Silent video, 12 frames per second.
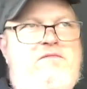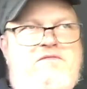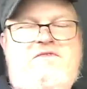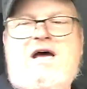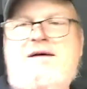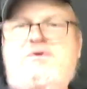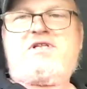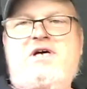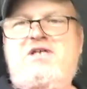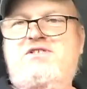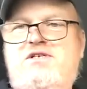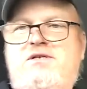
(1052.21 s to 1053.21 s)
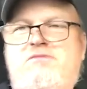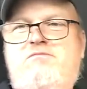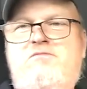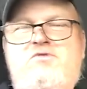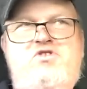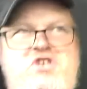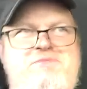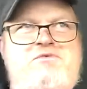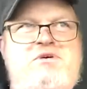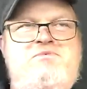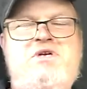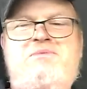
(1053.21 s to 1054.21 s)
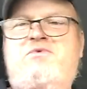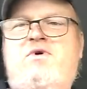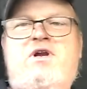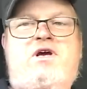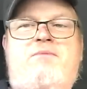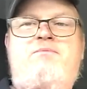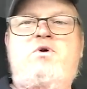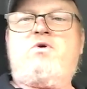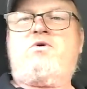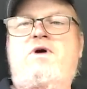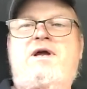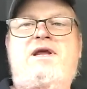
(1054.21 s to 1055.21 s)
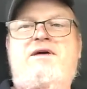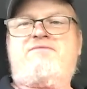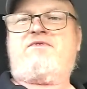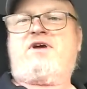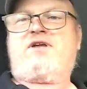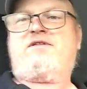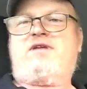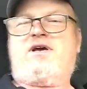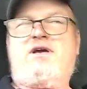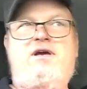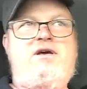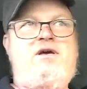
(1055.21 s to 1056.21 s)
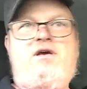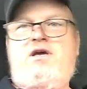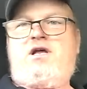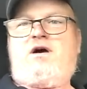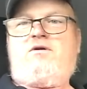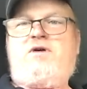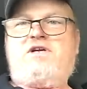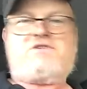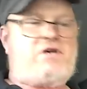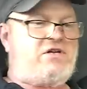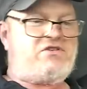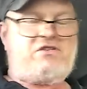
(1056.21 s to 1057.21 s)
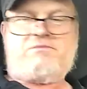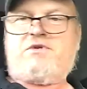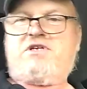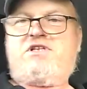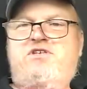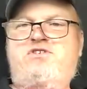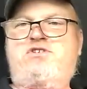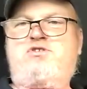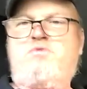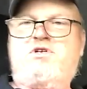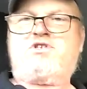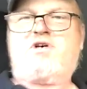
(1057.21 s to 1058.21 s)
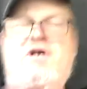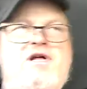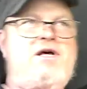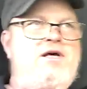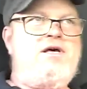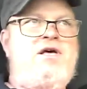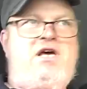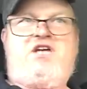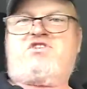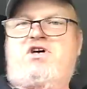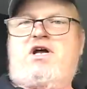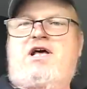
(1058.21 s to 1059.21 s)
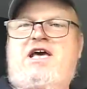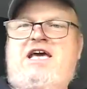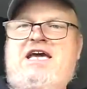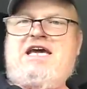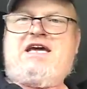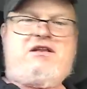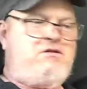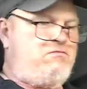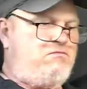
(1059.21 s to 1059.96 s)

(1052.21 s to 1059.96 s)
dime a dozen, cheap. There ain't a computer on that freaking thing. You know, it's got a simple ignition switch on it. It's got a hand